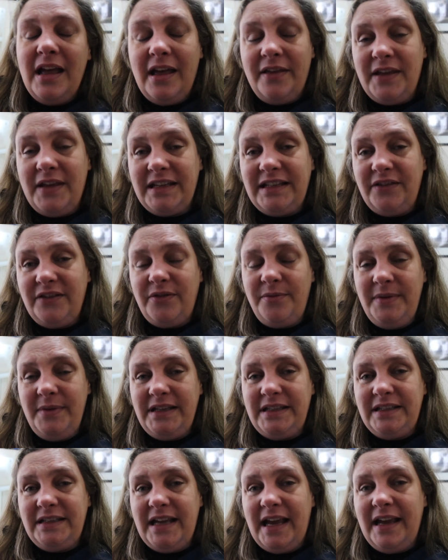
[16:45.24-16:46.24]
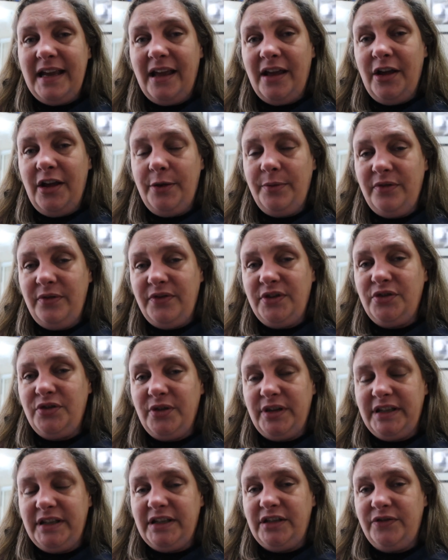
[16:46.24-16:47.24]
That's it for me today. I hope you've
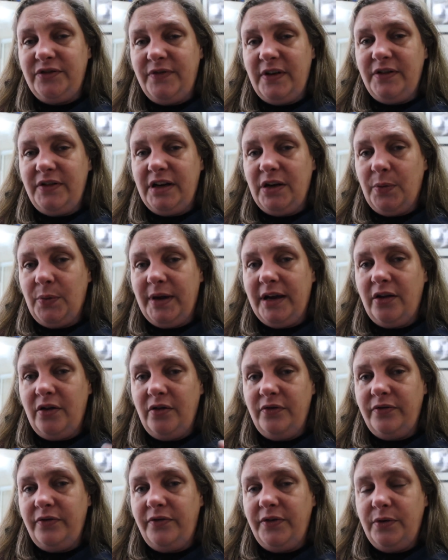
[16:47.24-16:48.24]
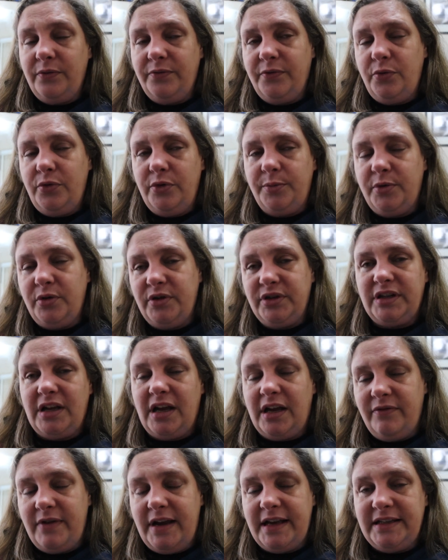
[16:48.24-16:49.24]
enjoyed this very quick overview of all the books
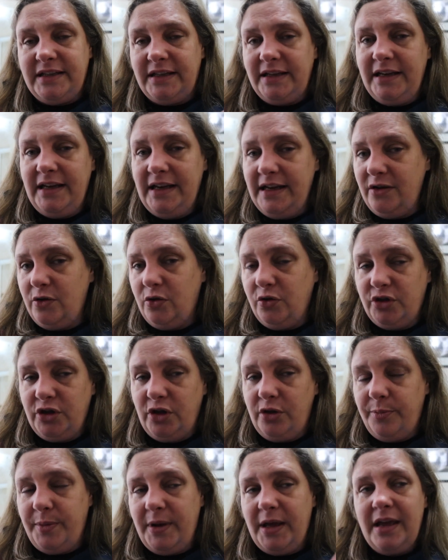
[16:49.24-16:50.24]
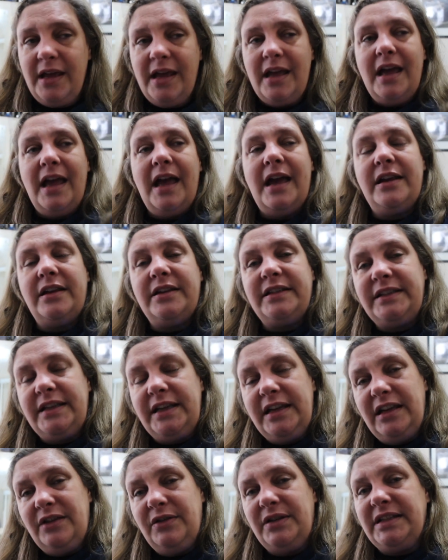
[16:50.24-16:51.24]
I read in October. And I'll
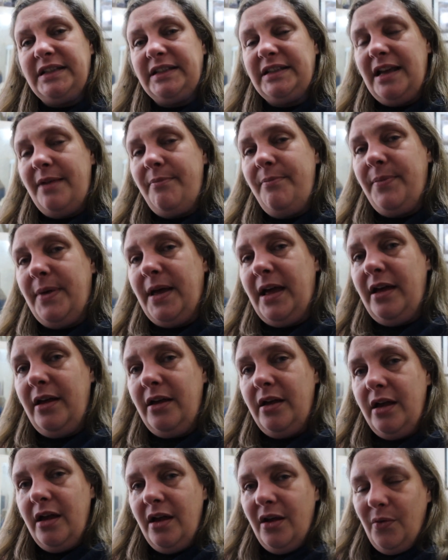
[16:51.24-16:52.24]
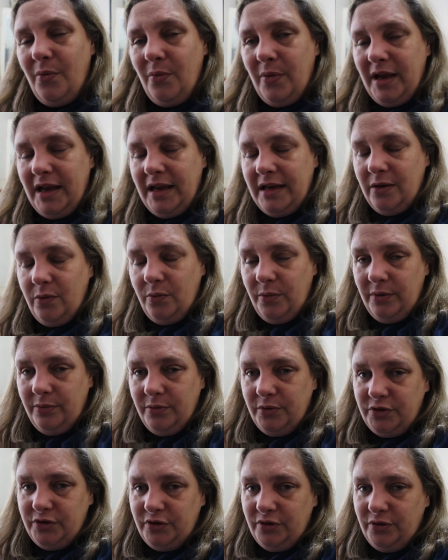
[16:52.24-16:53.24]
see you in December when we
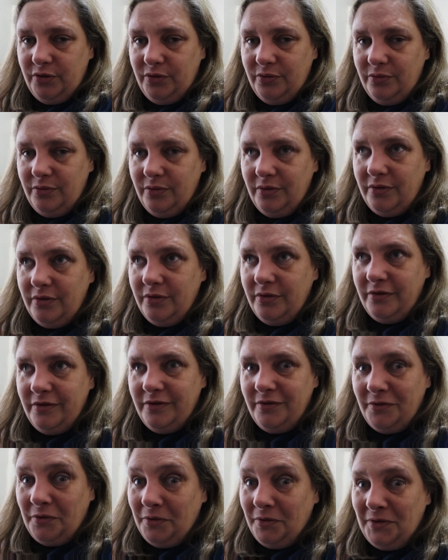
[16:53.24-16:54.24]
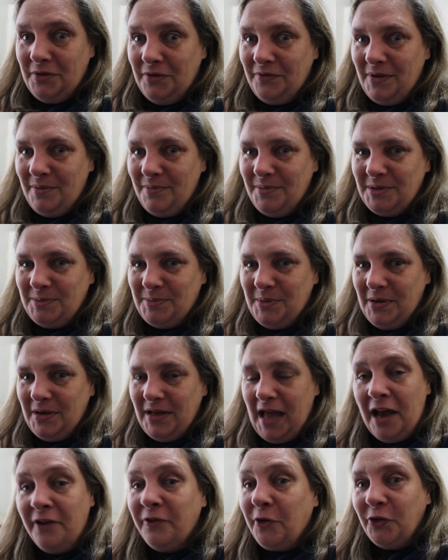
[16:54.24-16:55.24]
will do November's
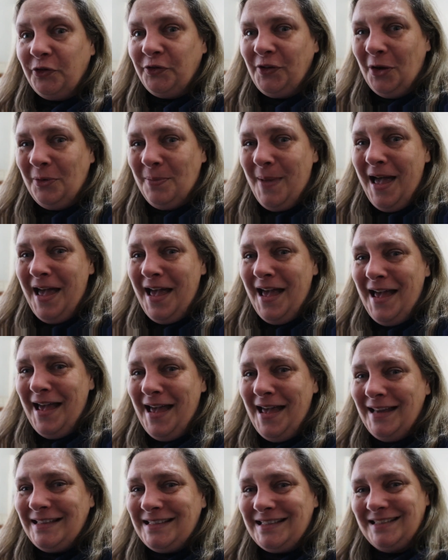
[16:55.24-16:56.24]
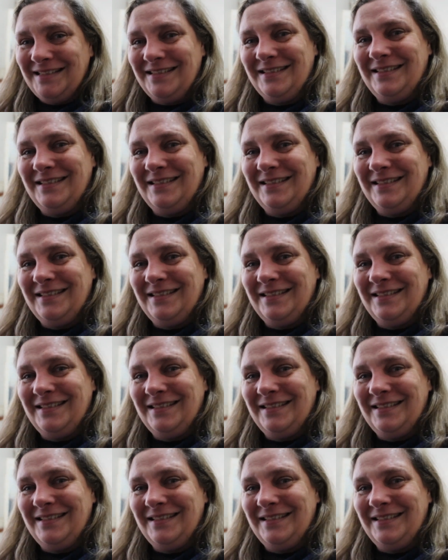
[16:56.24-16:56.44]
book. And of course, Vlogmas!